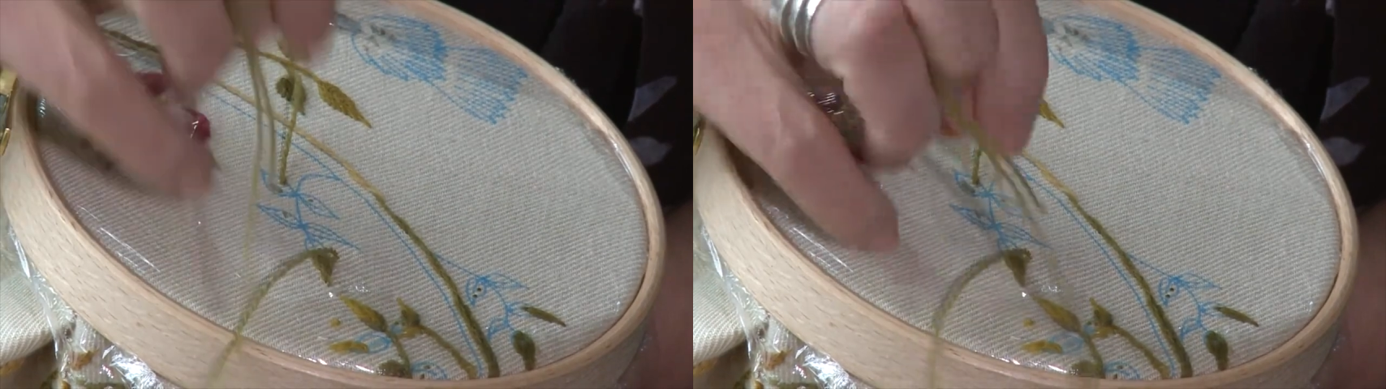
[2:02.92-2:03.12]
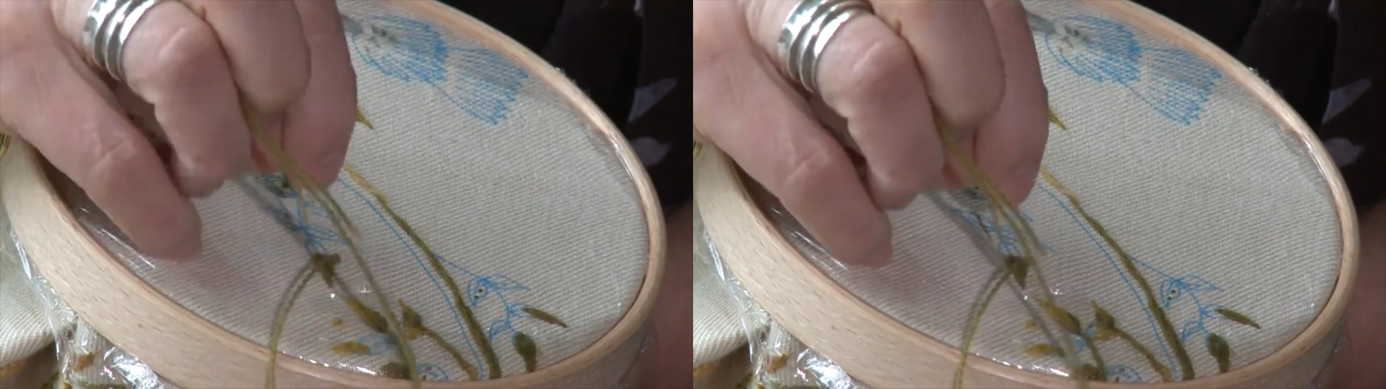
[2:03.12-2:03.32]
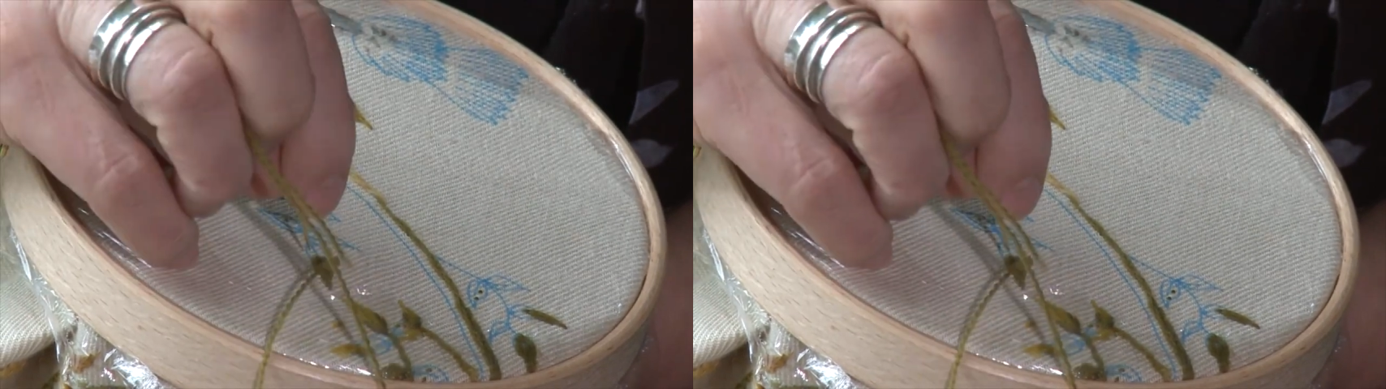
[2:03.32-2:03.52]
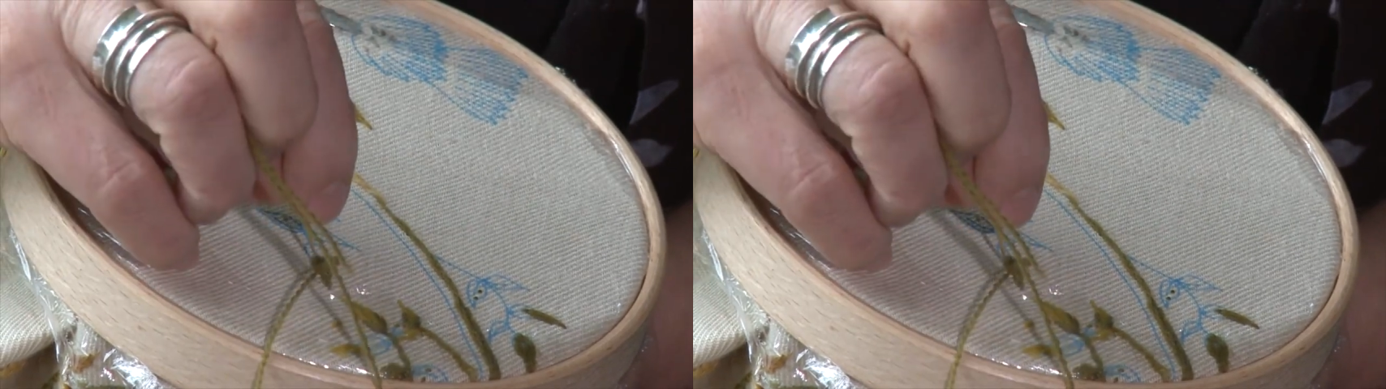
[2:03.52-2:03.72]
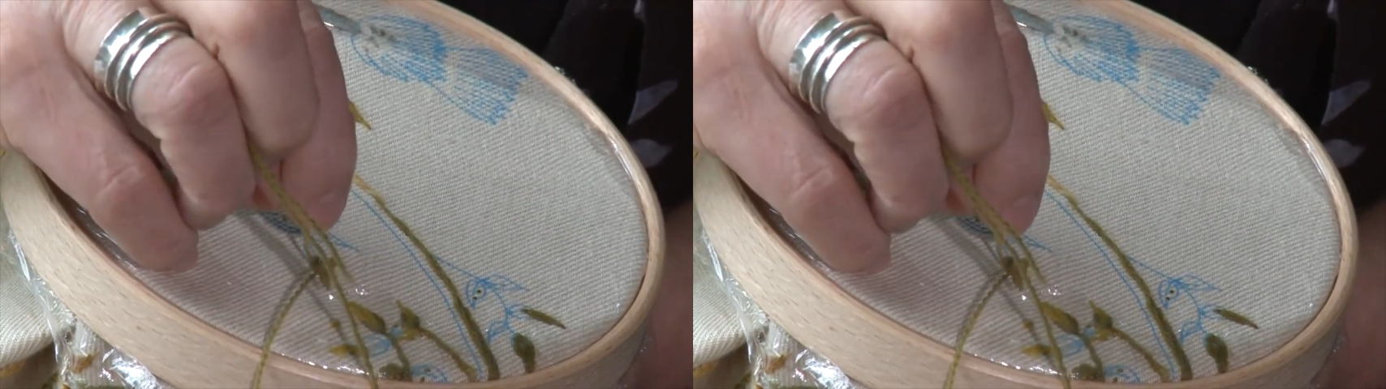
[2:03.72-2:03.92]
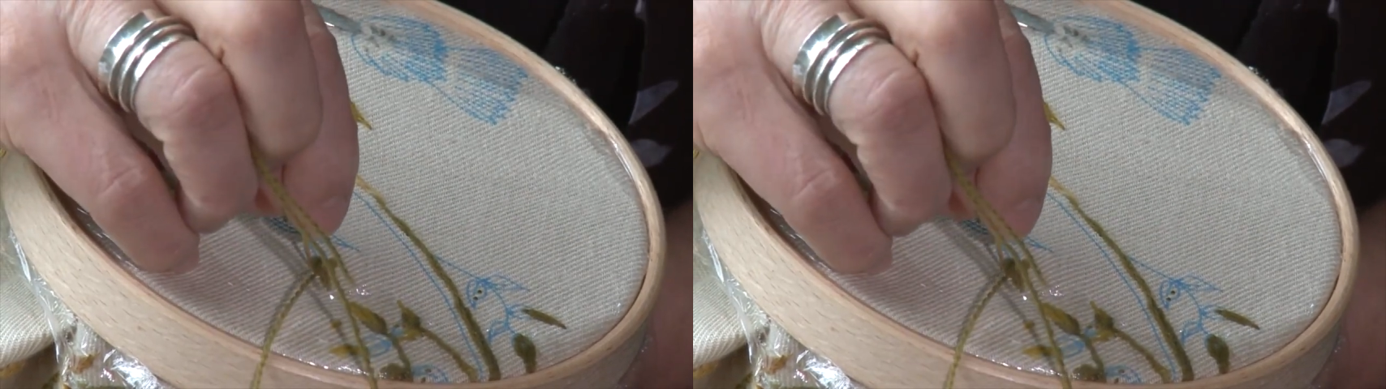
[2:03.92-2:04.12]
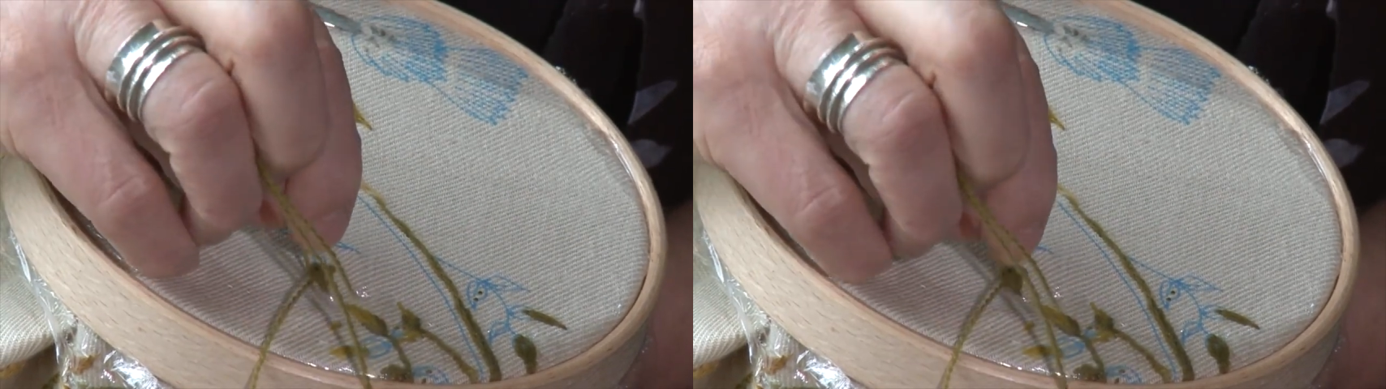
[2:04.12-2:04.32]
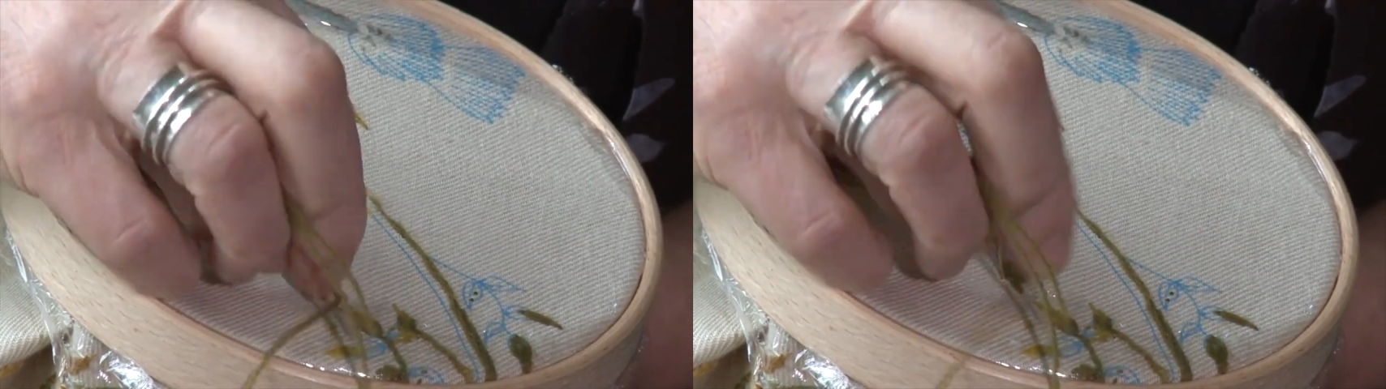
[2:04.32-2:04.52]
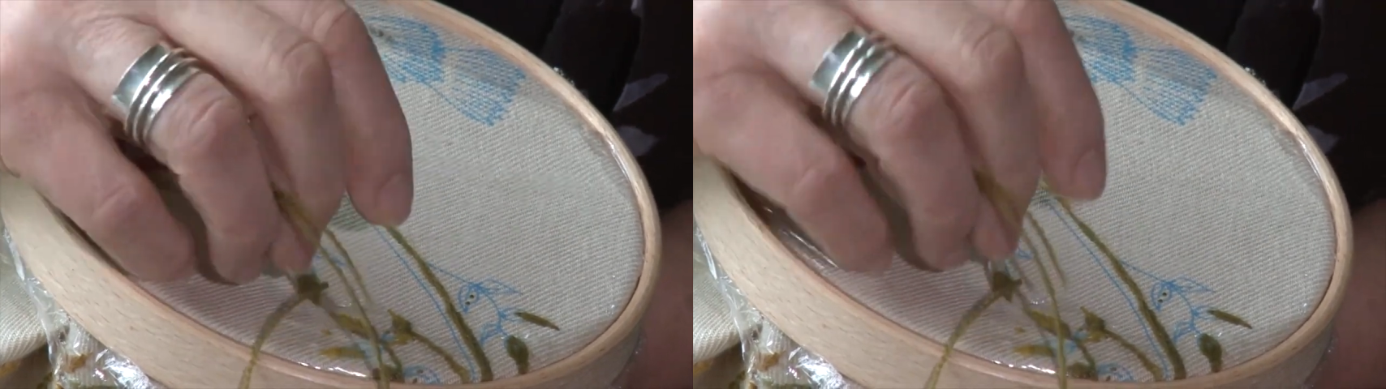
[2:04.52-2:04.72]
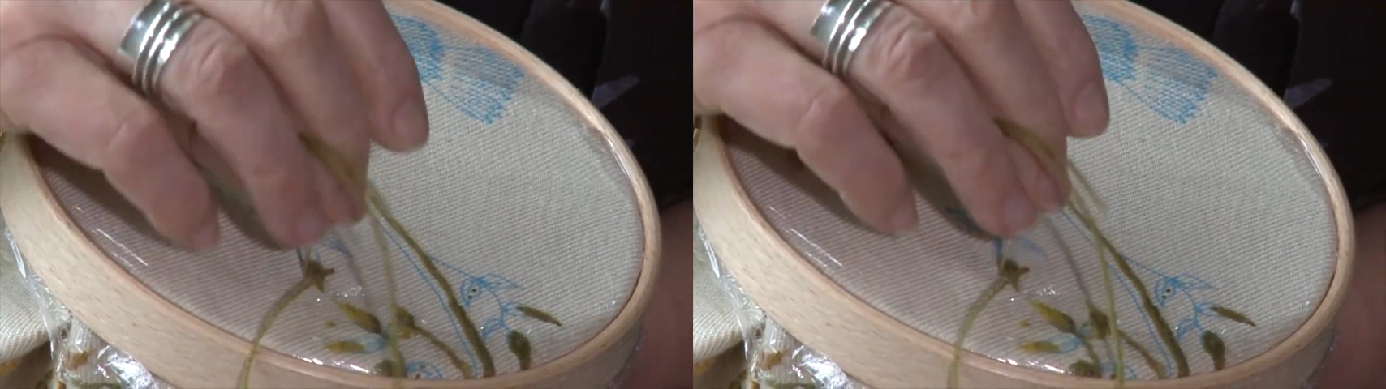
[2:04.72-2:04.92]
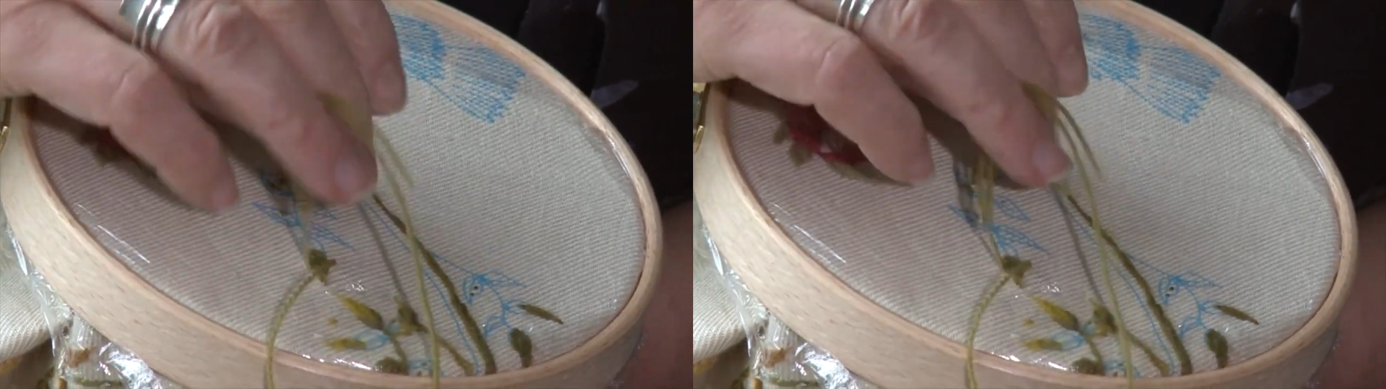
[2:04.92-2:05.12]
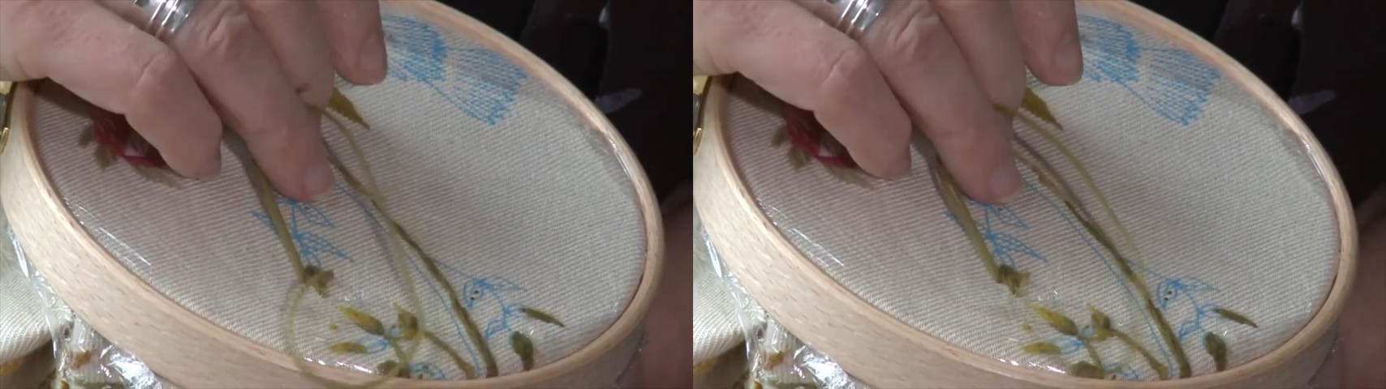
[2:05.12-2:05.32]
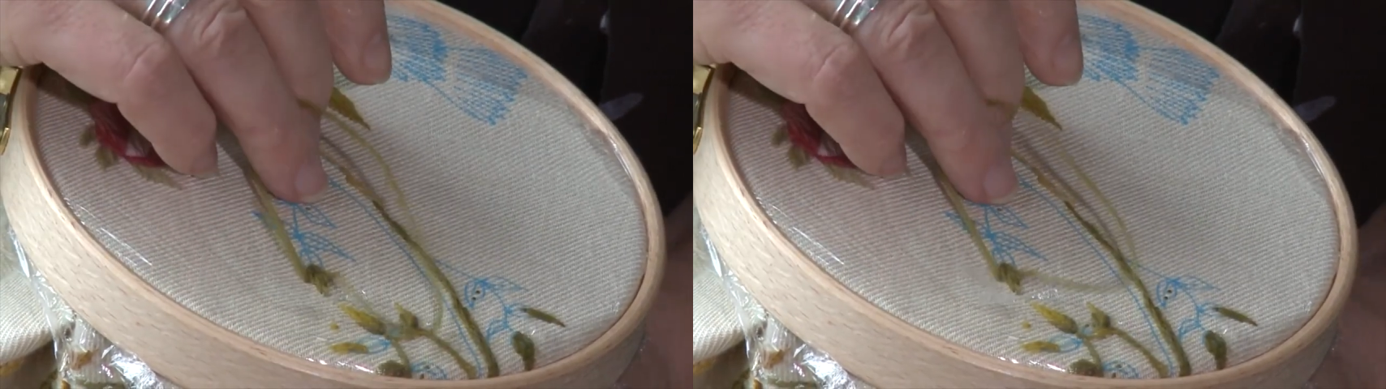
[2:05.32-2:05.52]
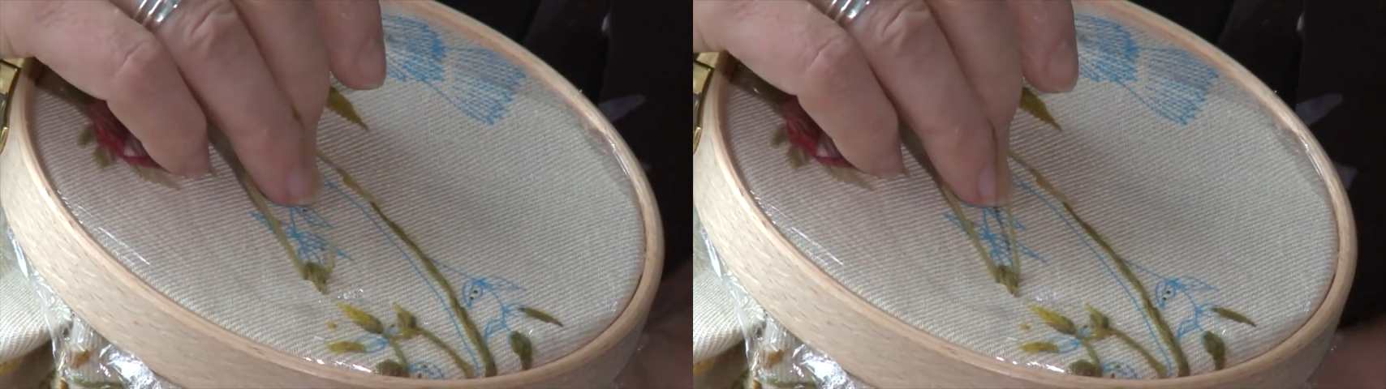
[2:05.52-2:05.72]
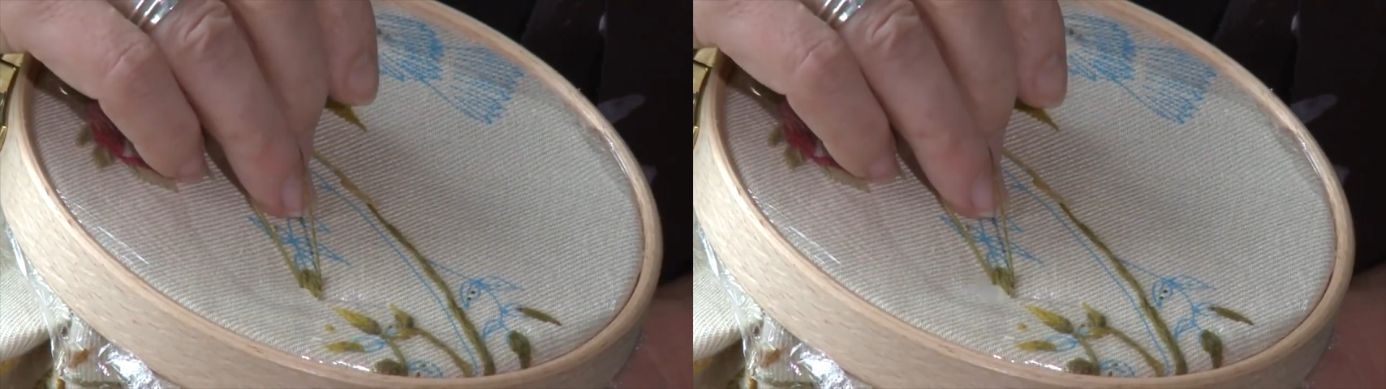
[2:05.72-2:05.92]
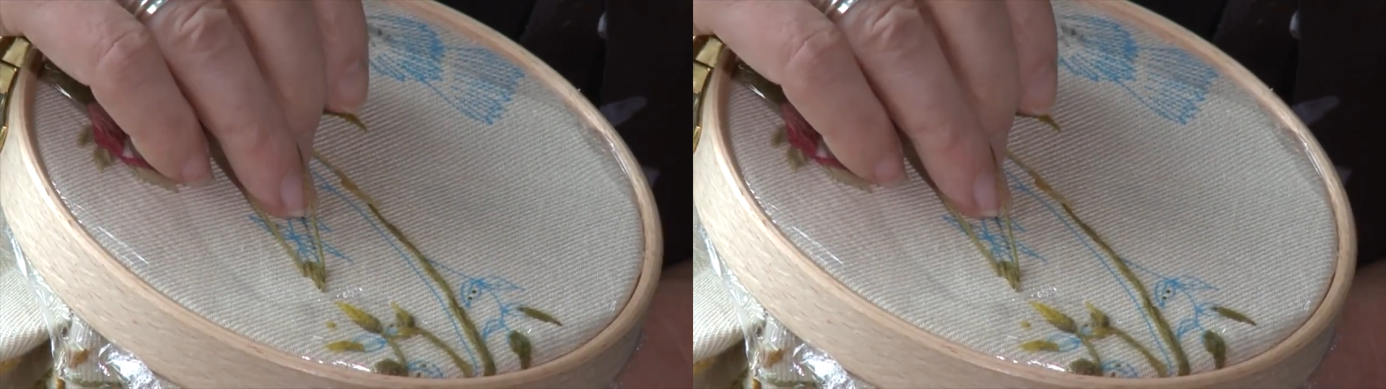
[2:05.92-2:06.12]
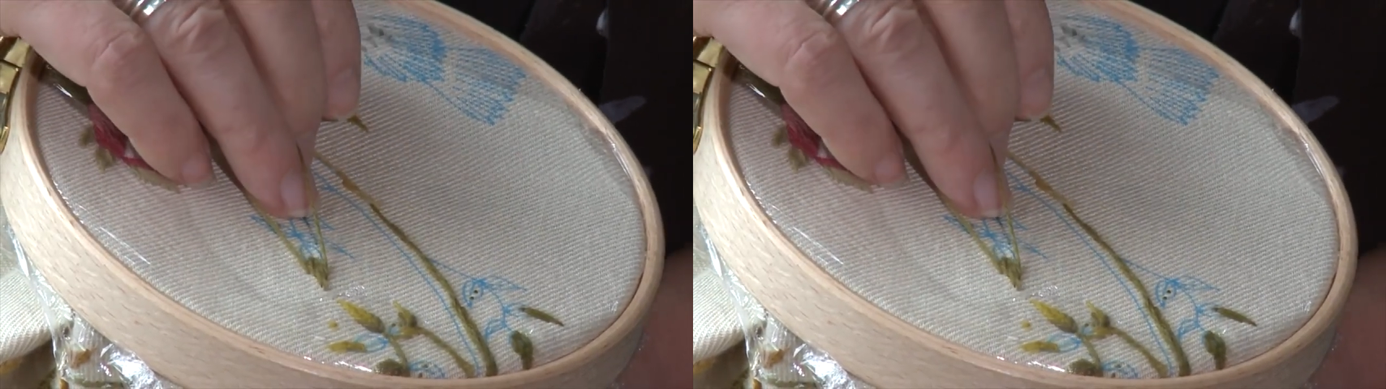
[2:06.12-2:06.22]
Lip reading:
No face is visible, so there are no lips to read.